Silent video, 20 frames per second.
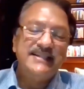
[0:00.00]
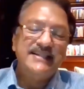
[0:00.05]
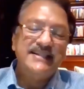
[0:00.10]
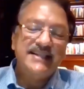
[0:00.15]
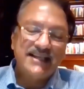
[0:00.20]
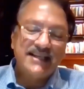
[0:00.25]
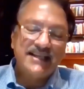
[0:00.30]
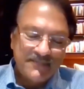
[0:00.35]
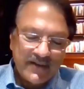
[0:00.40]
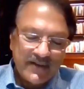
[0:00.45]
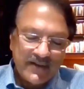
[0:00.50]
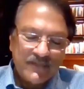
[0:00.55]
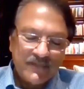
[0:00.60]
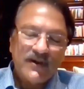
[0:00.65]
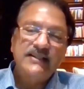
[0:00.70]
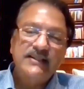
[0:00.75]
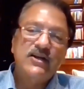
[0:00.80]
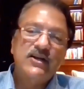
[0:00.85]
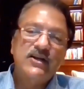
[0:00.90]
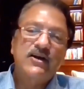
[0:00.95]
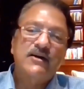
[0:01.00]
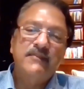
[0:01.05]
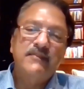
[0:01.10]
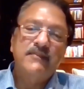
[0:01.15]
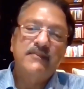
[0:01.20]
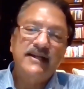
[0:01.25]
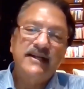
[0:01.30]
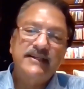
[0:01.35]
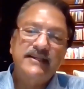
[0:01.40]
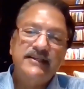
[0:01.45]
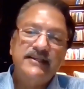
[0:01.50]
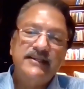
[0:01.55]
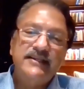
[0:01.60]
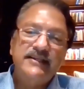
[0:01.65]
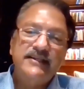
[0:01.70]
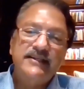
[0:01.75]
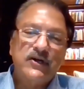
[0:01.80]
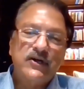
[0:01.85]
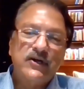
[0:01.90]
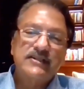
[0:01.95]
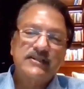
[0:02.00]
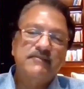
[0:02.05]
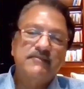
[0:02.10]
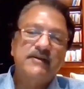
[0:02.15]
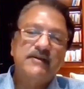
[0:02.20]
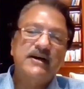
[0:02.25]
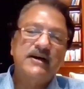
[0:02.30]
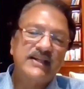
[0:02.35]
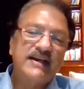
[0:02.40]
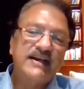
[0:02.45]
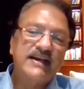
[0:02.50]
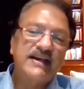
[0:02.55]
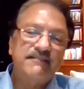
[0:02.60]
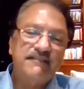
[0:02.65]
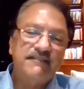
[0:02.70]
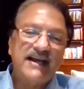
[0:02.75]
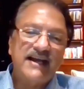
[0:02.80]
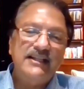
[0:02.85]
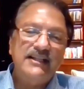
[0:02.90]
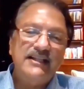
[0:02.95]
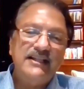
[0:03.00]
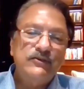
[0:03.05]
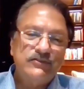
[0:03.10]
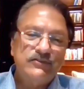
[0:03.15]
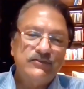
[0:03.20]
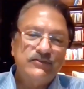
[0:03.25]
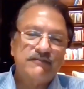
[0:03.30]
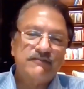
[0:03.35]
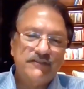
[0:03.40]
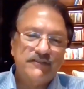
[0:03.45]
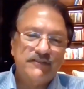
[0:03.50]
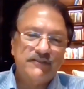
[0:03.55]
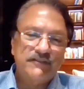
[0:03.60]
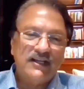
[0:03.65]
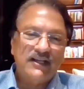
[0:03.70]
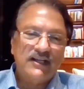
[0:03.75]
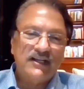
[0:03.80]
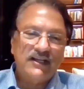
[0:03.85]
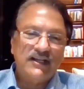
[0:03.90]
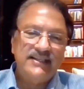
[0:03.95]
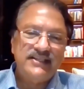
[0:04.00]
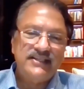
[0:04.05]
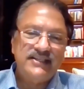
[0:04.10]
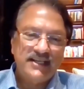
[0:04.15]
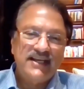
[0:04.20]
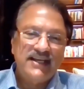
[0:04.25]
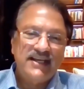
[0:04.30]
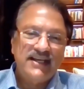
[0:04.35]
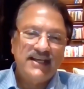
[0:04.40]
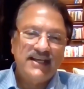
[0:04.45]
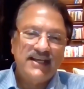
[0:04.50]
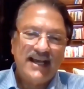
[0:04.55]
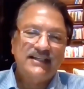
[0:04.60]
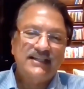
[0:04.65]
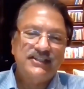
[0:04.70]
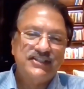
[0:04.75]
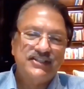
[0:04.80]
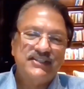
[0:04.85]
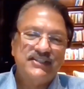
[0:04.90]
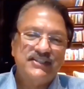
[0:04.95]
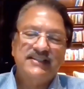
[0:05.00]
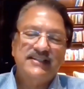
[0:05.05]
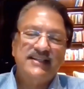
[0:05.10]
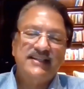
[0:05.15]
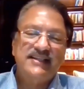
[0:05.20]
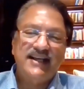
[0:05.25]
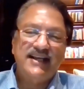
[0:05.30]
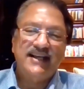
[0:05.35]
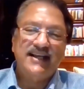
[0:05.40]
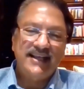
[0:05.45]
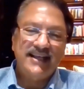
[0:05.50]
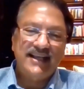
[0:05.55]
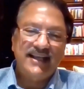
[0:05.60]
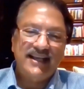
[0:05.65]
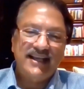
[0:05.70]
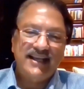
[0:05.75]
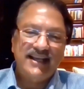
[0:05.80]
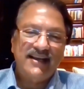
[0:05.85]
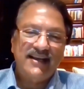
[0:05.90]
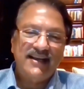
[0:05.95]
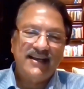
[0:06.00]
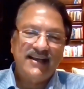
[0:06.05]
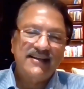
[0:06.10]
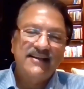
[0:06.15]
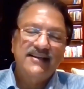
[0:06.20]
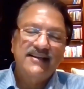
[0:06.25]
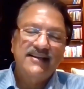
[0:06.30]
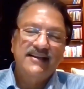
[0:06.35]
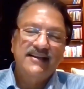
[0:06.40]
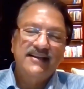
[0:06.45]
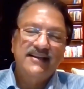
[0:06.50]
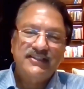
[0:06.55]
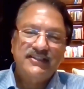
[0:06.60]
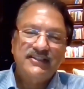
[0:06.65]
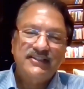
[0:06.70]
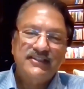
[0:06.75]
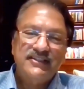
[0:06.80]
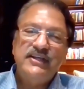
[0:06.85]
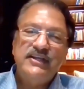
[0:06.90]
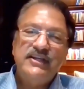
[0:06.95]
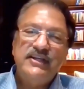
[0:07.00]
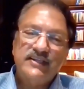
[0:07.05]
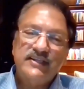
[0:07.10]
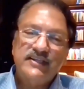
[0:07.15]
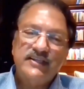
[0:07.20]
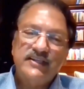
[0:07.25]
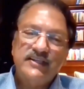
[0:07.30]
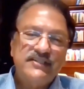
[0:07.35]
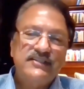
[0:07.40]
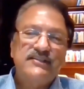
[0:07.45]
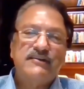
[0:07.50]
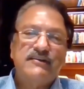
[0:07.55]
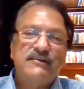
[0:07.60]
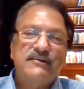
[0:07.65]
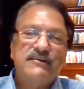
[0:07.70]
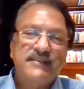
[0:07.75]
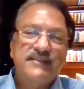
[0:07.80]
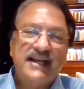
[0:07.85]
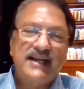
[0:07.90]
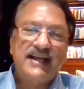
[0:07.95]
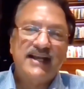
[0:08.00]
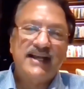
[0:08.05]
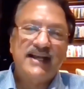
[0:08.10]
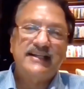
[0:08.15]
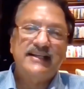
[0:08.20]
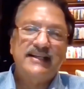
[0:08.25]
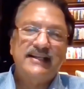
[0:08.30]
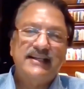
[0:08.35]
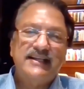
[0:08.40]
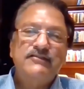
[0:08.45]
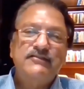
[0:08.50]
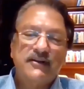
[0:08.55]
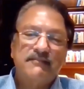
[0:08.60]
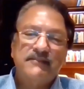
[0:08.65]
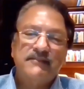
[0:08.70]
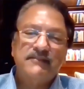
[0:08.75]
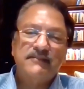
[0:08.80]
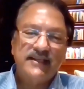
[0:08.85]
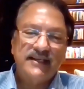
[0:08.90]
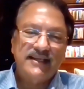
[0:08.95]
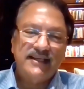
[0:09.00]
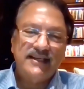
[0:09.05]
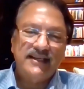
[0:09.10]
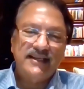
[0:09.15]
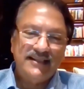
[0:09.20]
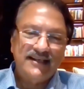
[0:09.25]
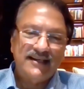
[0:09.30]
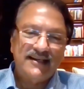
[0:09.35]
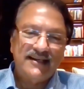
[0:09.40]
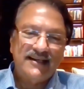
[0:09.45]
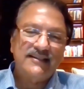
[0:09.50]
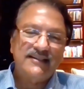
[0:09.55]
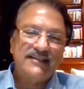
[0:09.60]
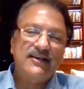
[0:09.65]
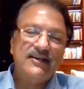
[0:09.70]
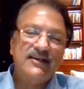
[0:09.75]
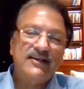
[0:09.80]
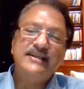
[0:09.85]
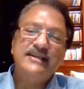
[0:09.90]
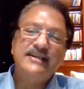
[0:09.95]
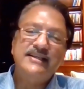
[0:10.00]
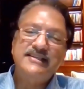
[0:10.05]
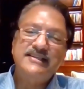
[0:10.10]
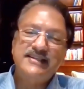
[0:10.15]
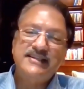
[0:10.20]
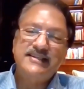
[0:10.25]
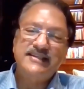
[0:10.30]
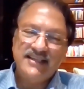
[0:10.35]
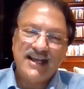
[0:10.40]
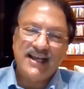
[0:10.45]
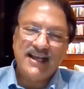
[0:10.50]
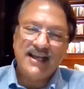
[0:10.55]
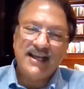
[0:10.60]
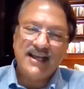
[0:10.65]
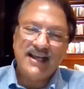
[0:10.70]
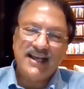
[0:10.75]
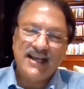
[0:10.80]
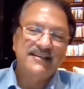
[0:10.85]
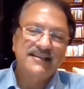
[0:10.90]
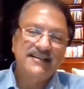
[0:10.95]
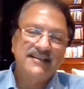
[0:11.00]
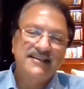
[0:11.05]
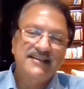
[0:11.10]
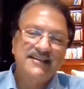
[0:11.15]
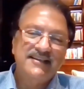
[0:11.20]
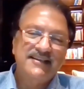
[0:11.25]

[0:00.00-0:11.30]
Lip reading: I'll just make one comment. You talked about our values of knowledge, action, and care. Actually, the origin of that is from the Gita. Knowledge is jnana,